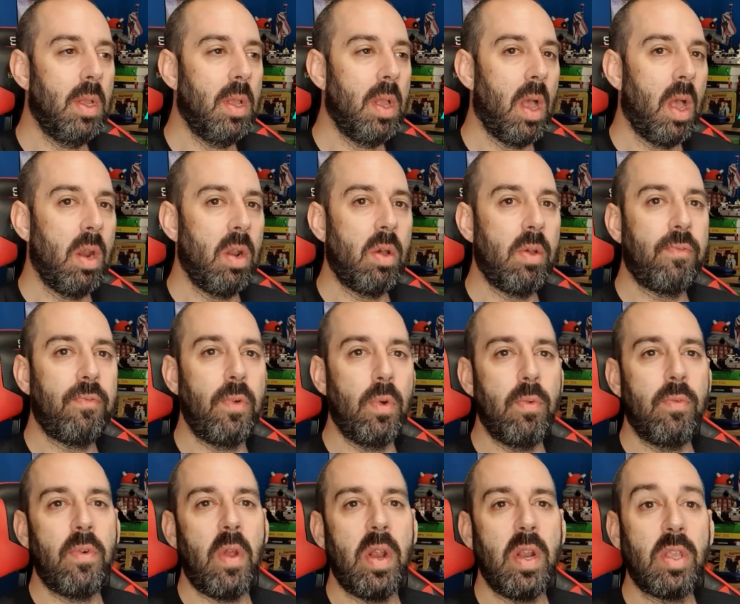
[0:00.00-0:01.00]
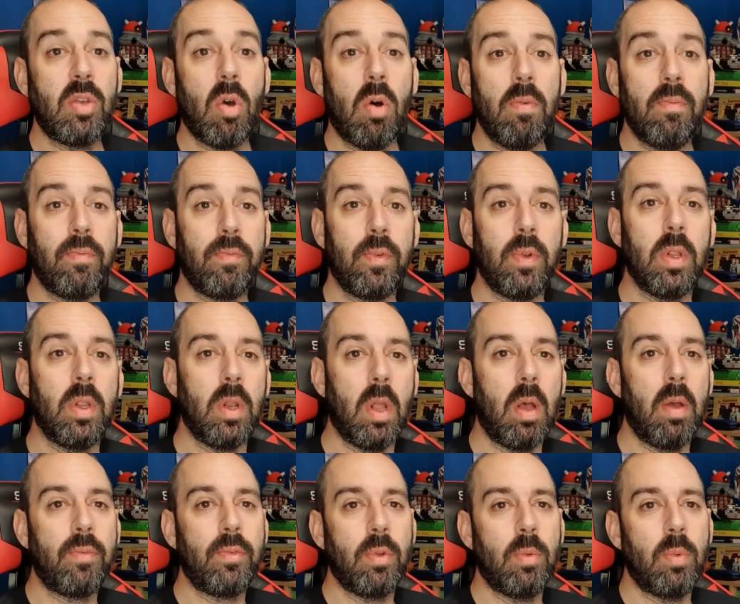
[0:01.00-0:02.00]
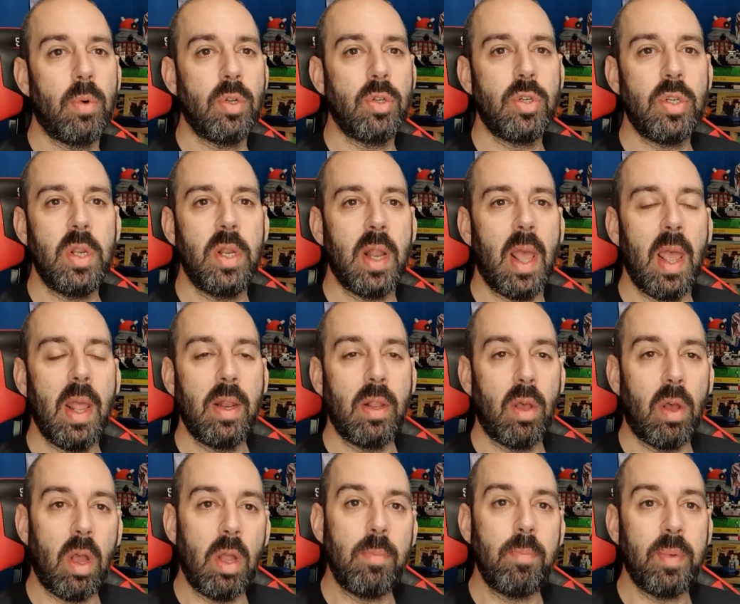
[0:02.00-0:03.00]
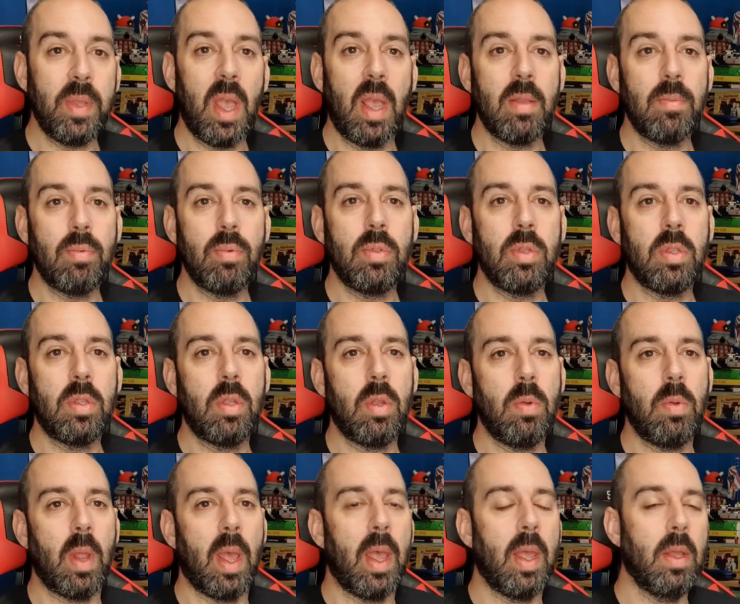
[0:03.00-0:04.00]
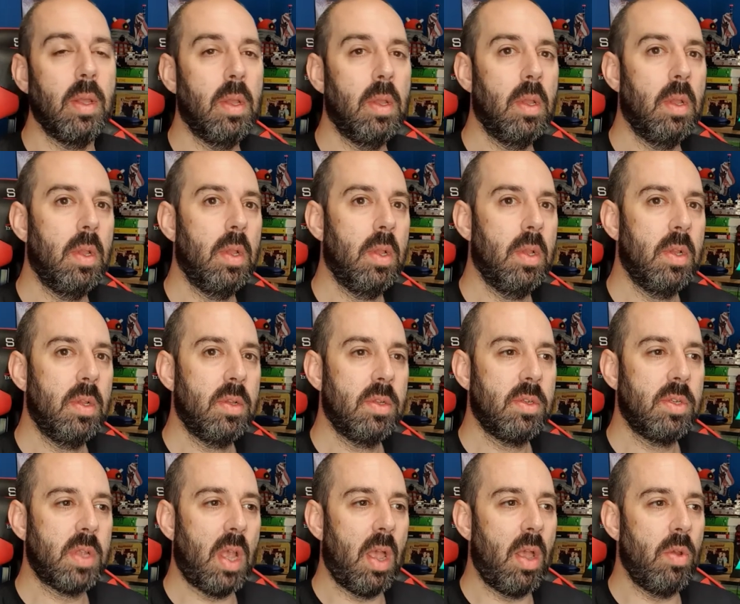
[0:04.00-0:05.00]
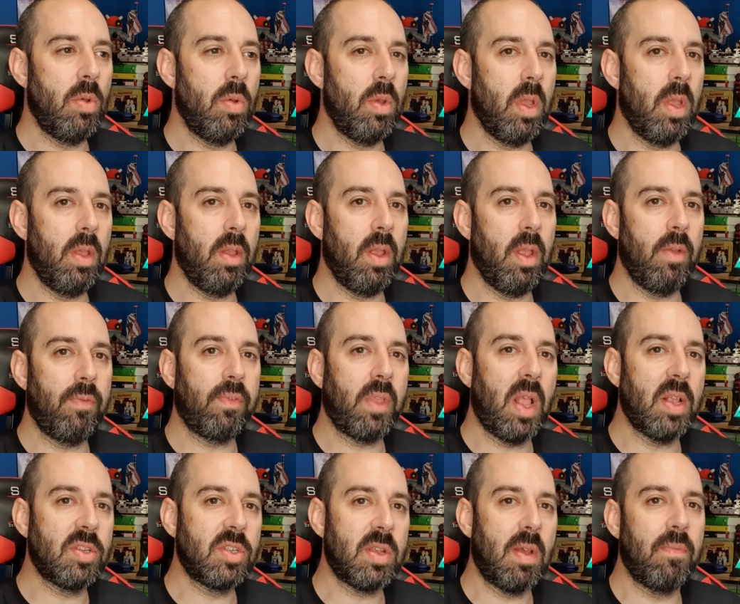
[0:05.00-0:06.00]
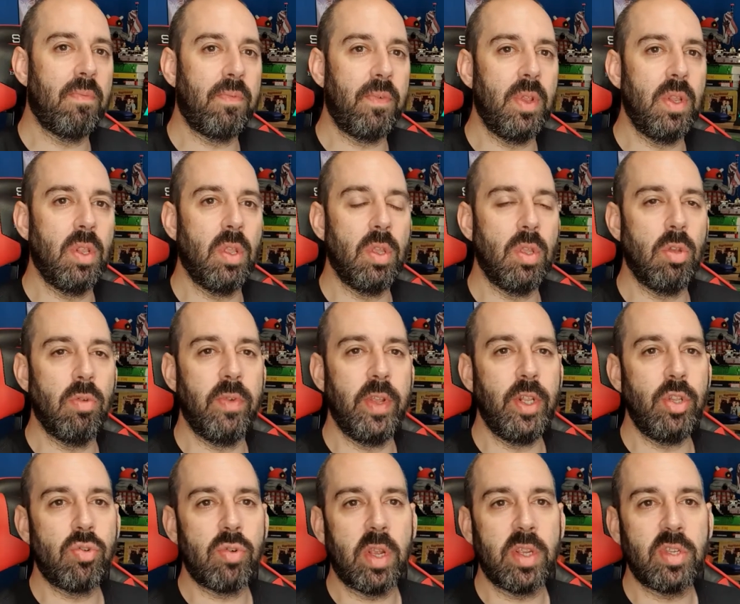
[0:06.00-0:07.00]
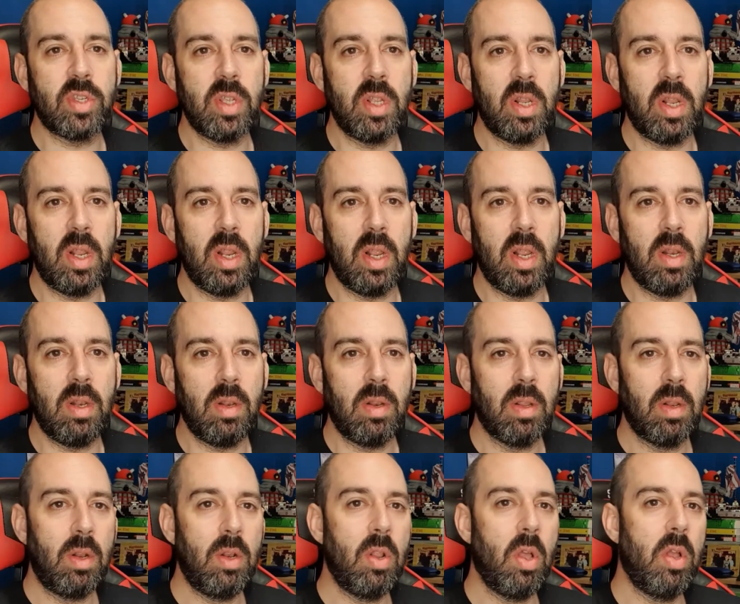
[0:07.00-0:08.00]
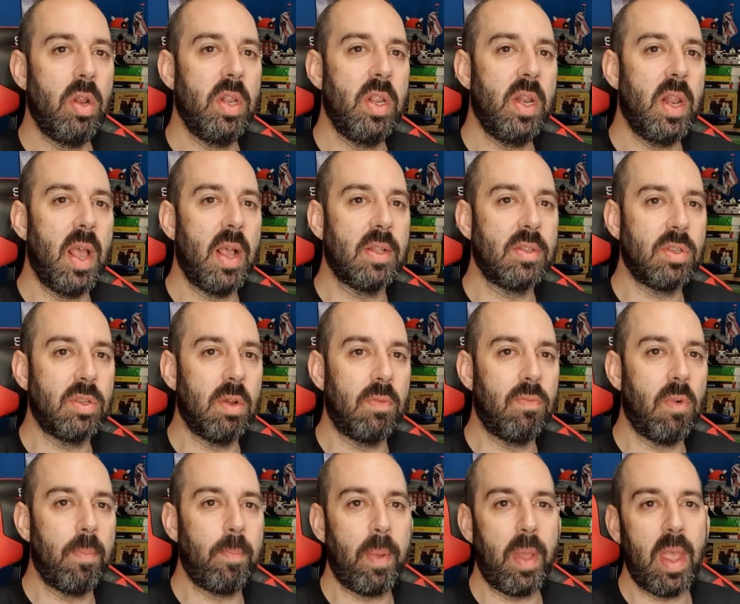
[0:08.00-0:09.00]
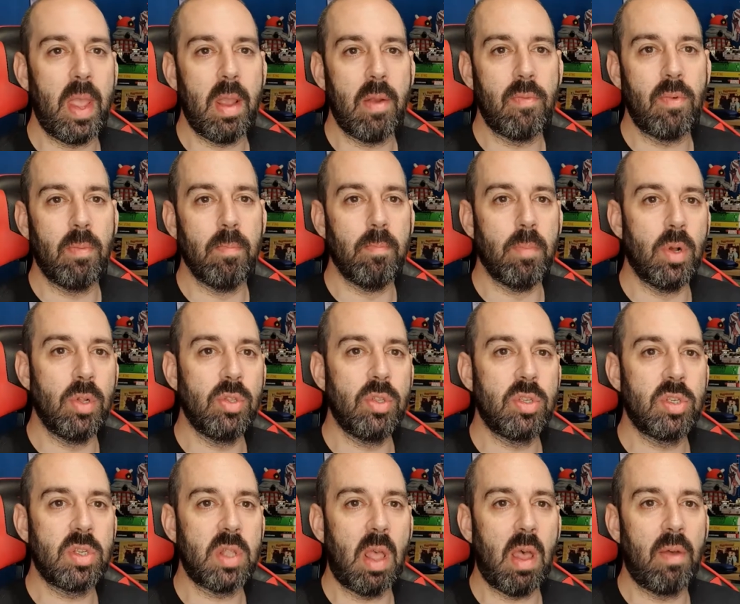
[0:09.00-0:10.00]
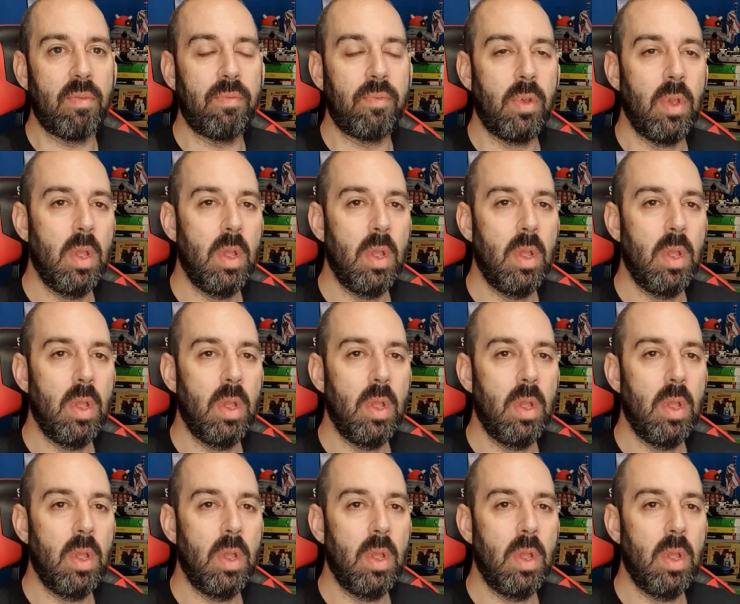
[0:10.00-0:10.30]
And I feel very confident after watching that I'd be able to do that. So if that's something that you're interested in, learning how to repair and mod stuff,